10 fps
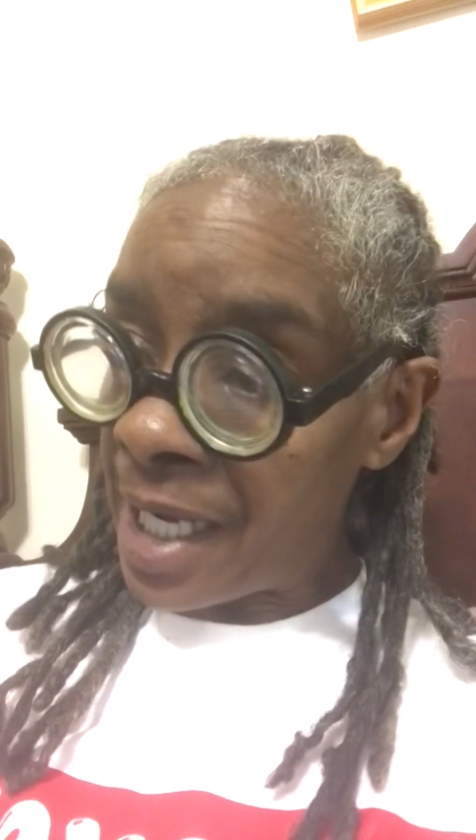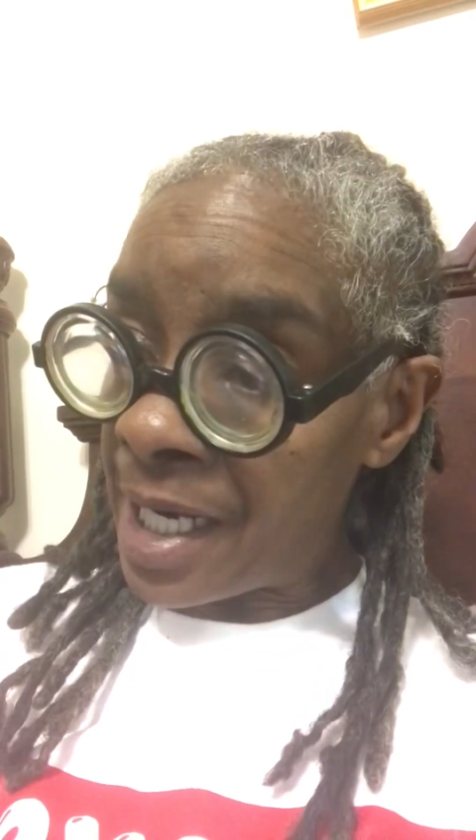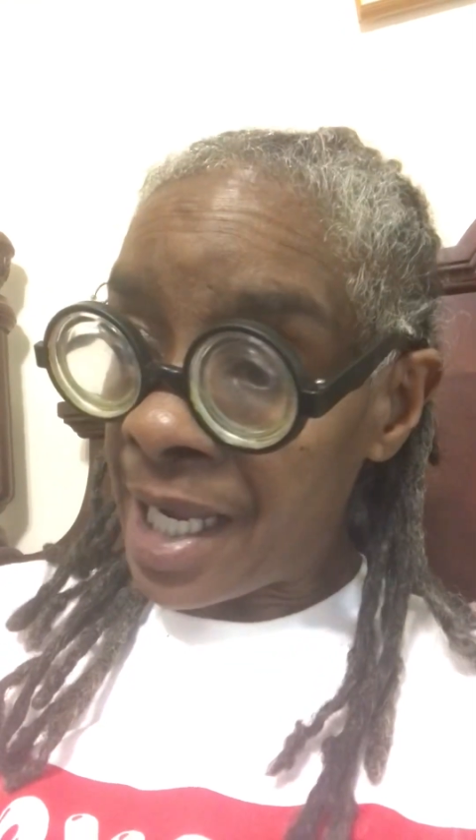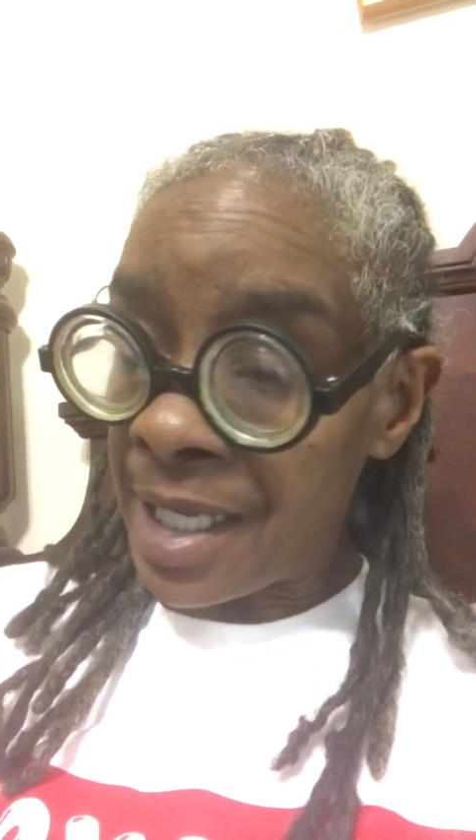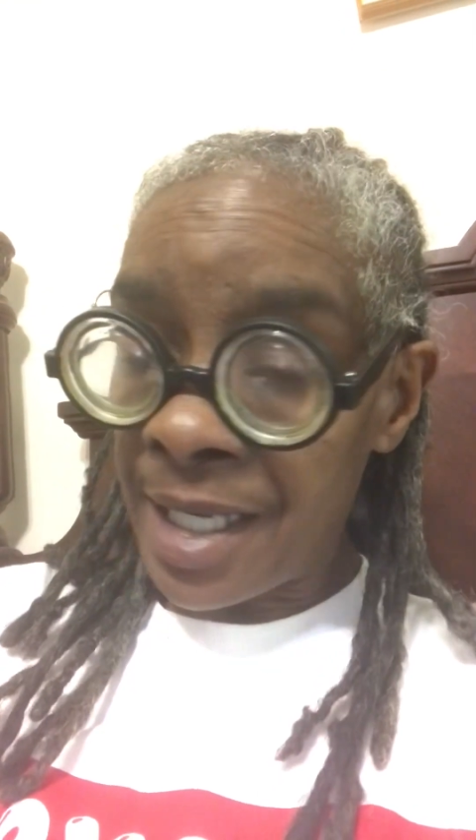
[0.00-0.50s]
And,
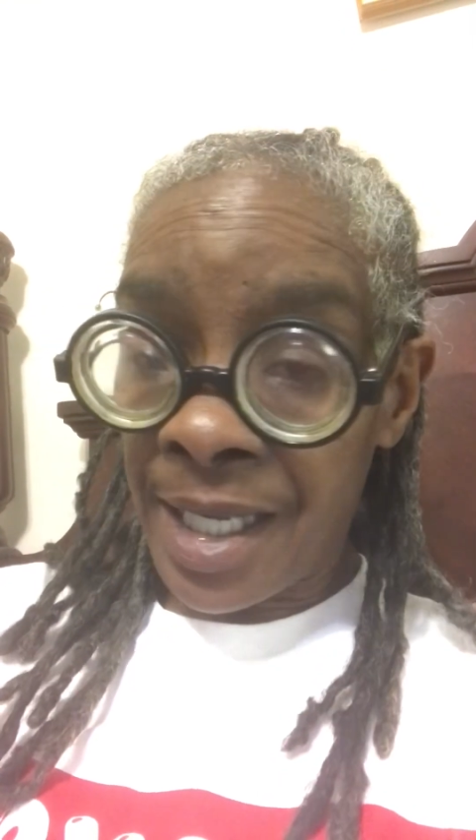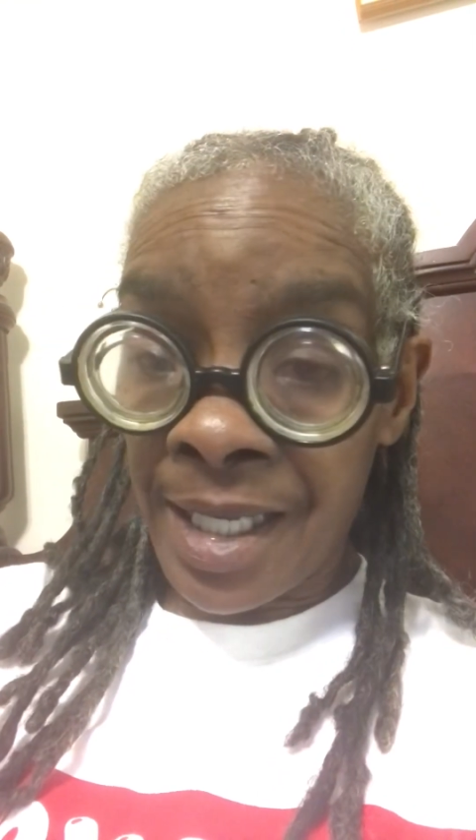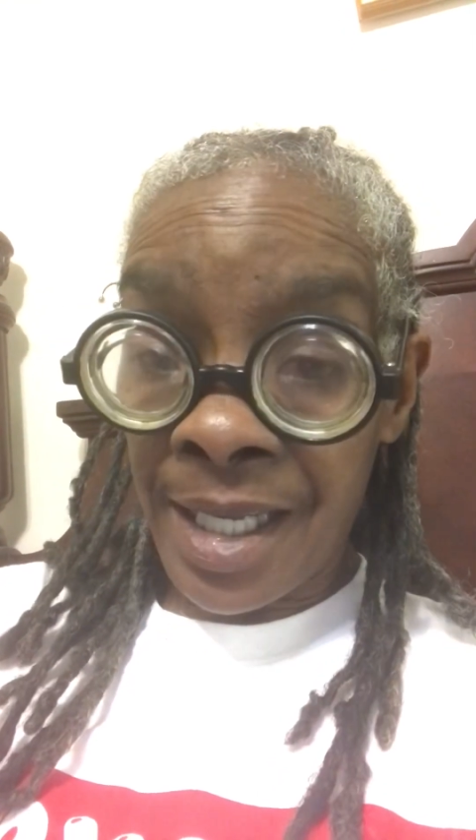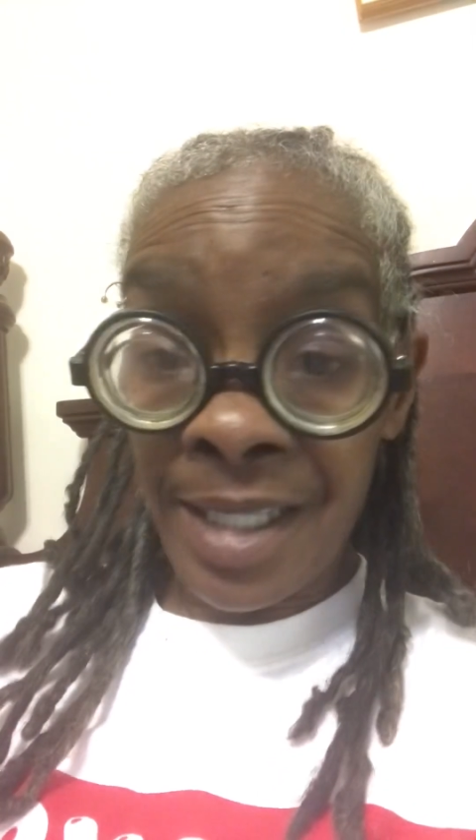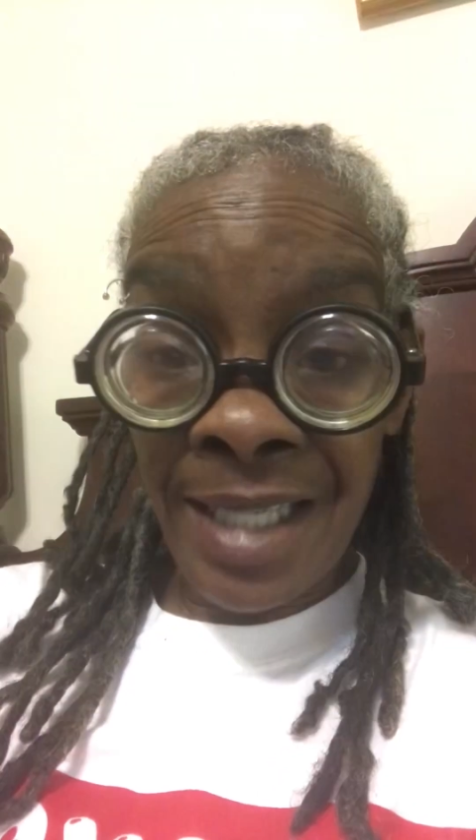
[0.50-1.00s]
and,
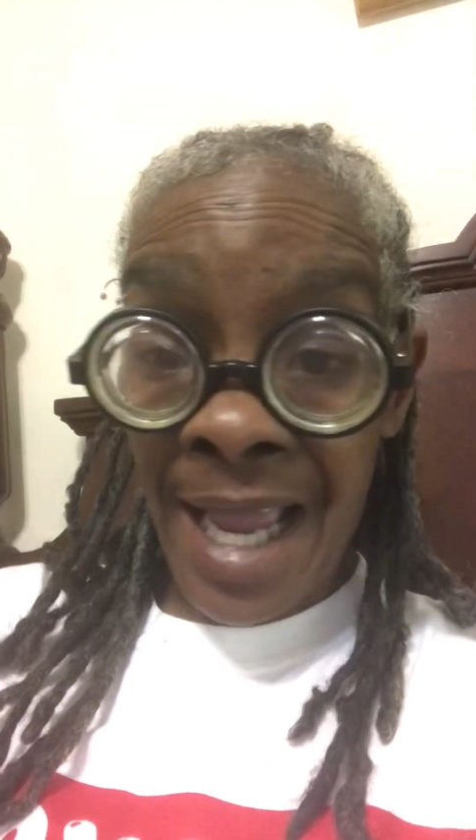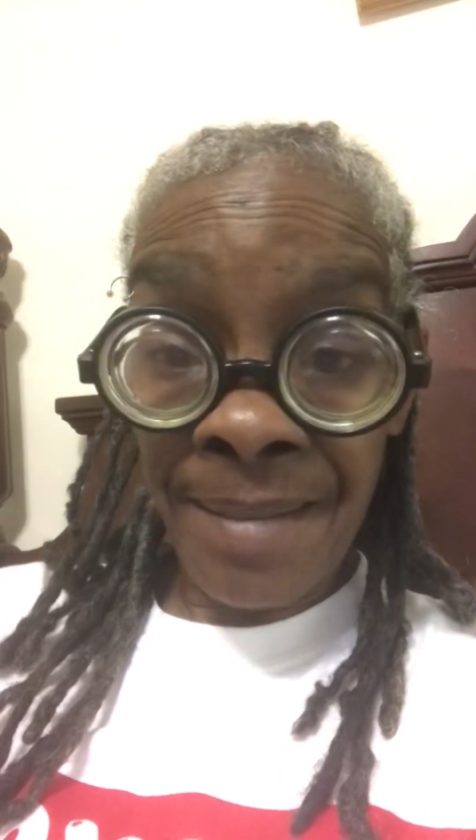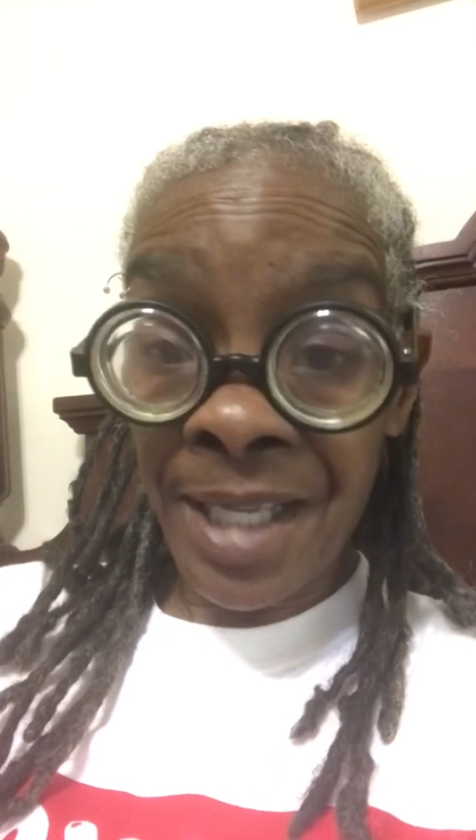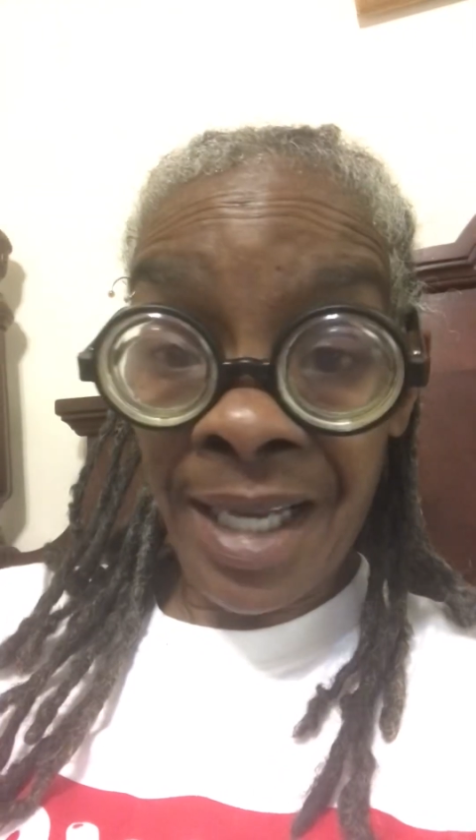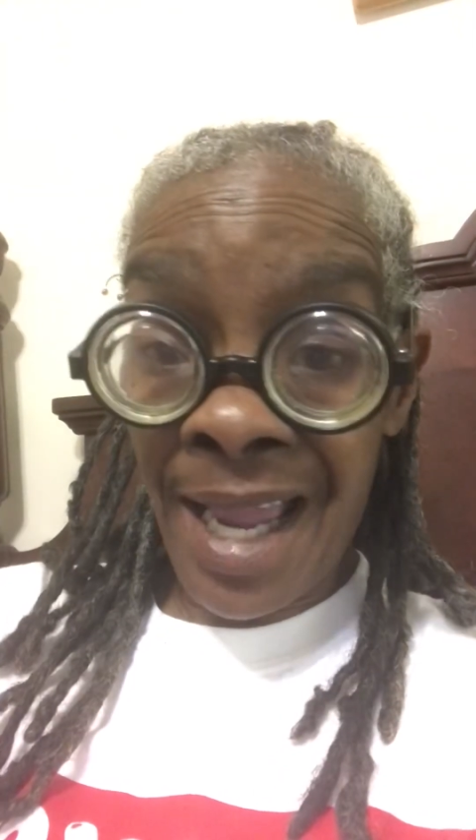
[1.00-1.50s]
and
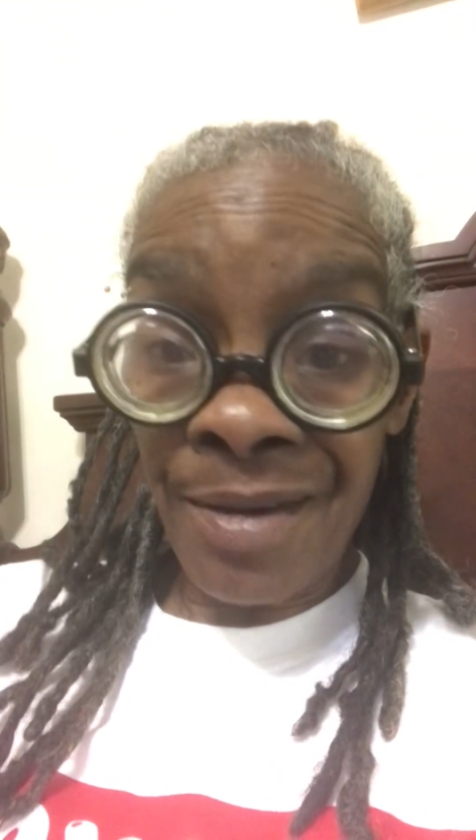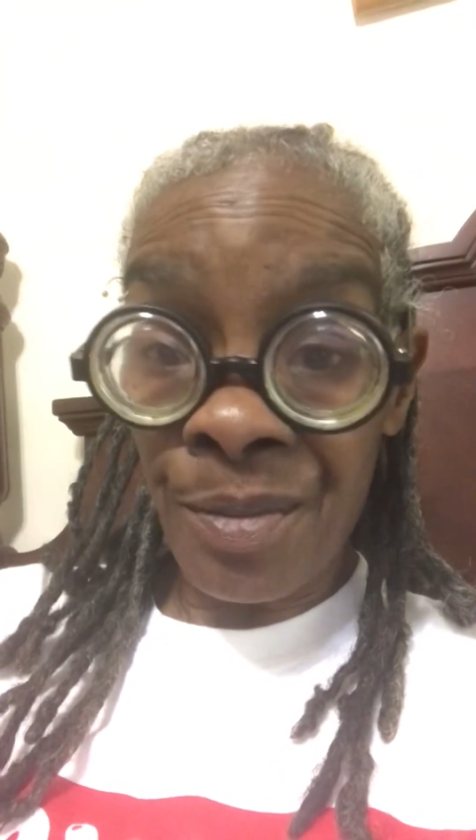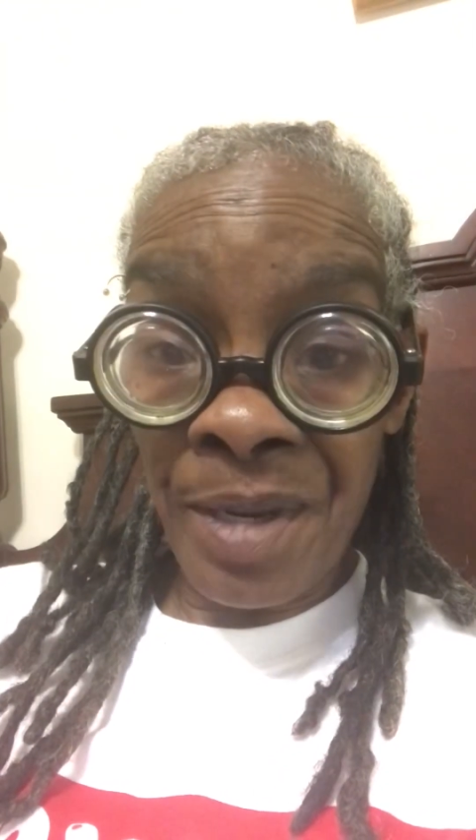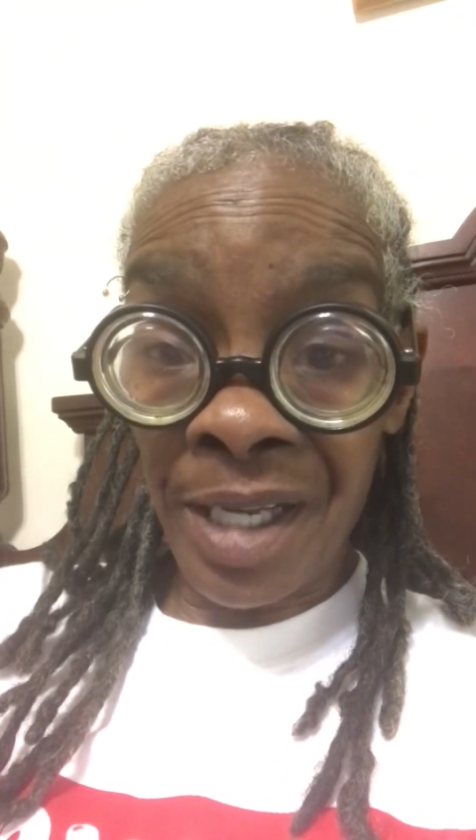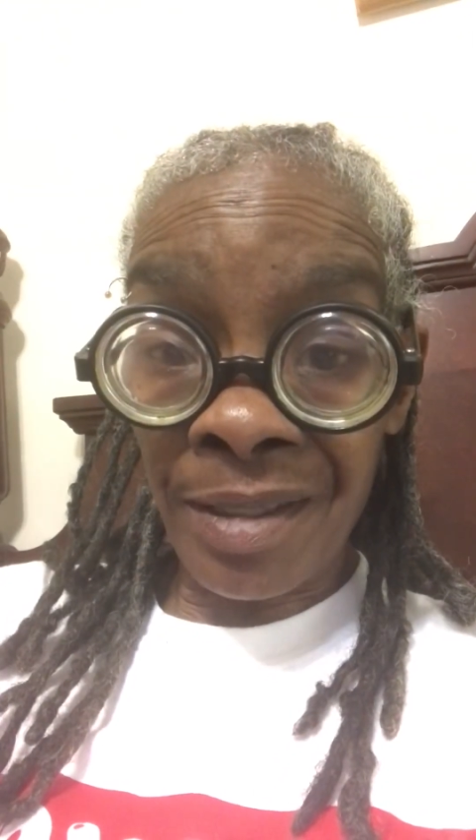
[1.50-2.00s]
times ain't got no
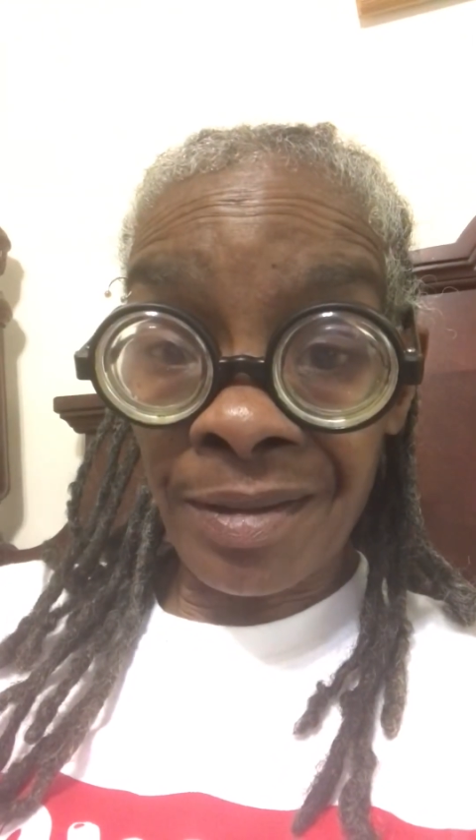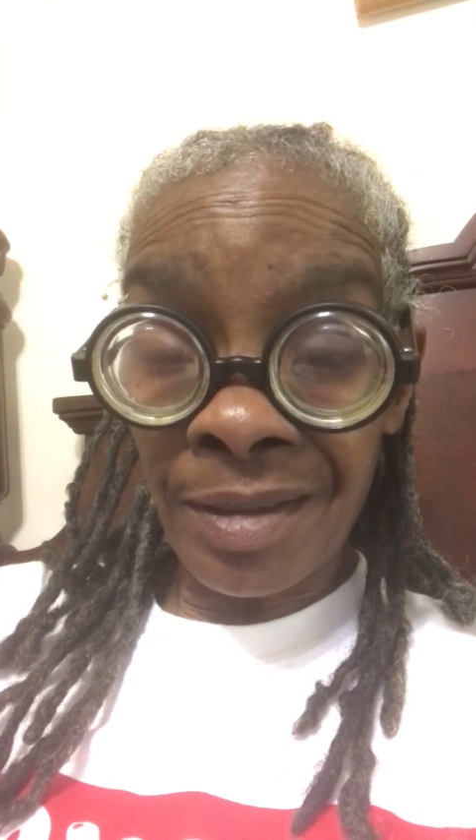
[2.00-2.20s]
better,